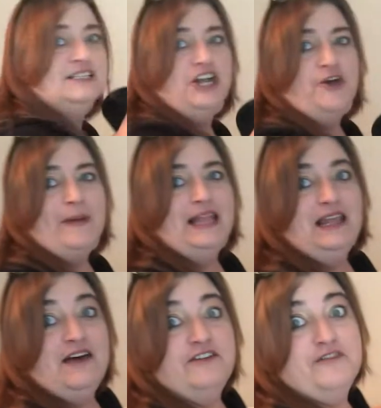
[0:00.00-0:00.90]
guys know my
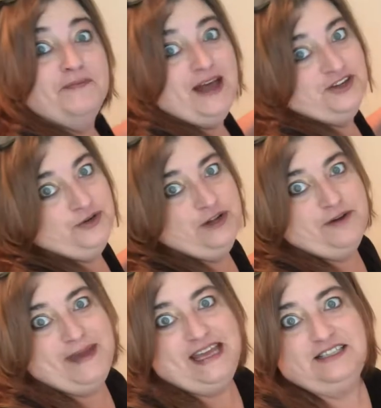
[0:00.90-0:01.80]
love of
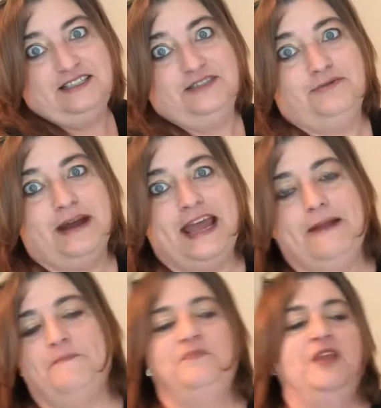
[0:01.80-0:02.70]
modular mates,
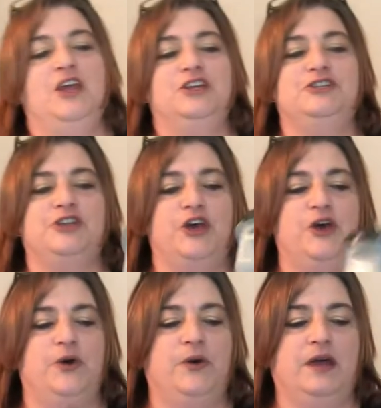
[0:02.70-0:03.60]
right?
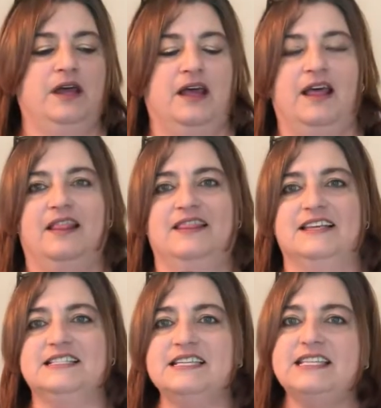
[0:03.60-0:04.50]
So
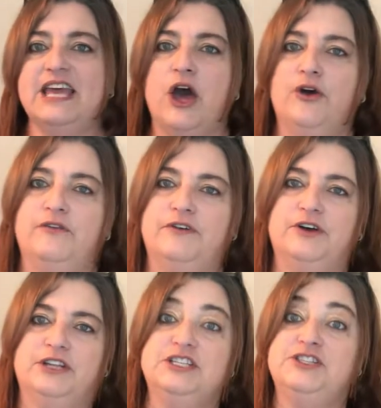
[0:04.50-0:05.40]
this is the
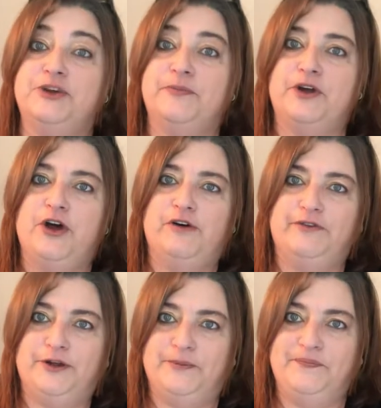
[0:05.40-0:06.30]
oval, the super
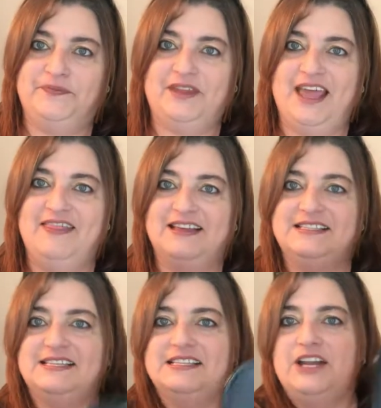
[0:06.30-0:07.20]
oval, and
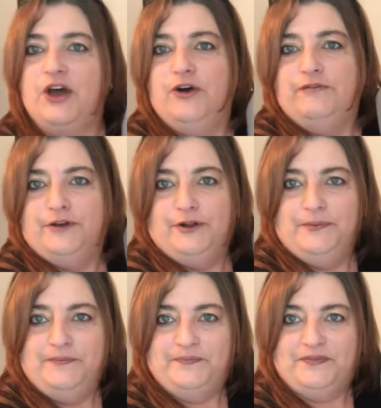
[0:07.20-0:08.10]
this is an oval.
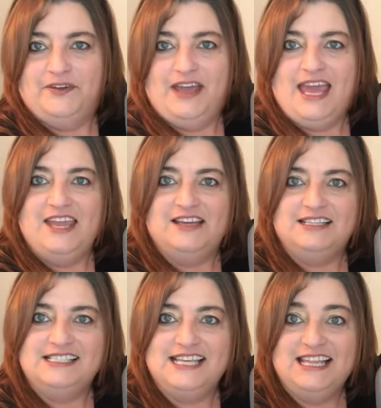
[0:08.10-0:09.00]
Okay, you can
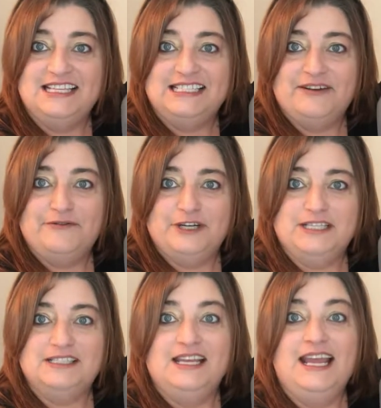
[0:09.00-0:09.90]
see the
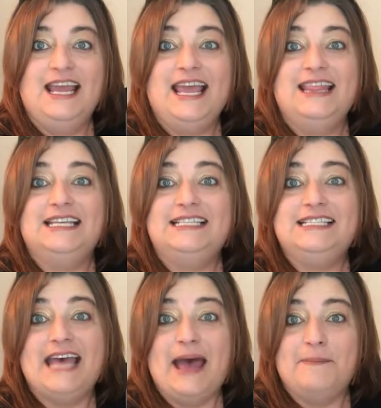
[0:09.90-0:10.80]
difference in the
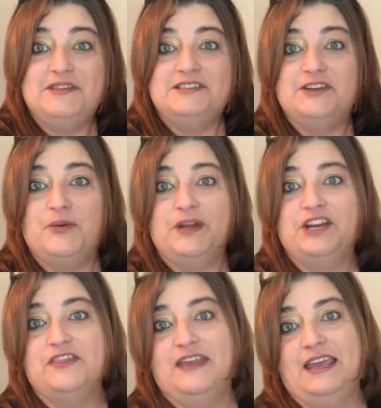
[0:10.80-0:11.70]
depth. So when
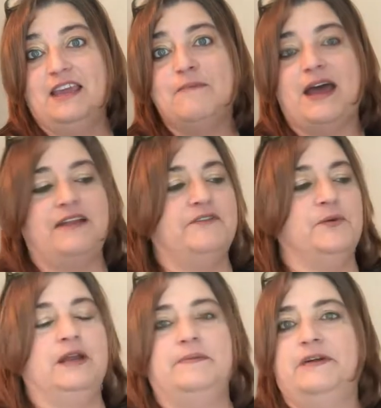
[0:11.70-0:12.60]
you're thinking about if you
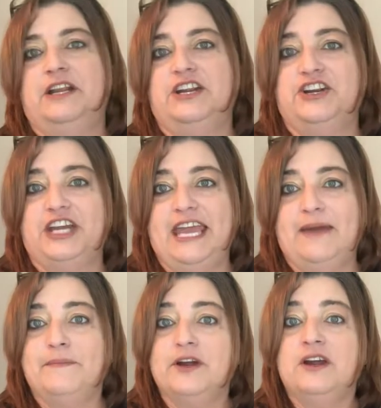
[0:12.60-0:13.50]
want to put in your
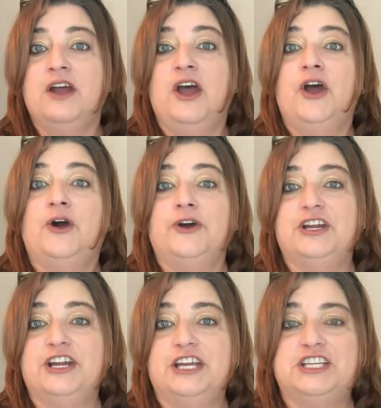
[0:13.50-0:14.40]
camper or in
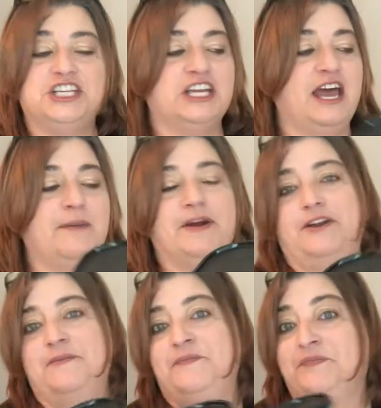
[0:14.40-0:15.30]
your kitchen cupboard,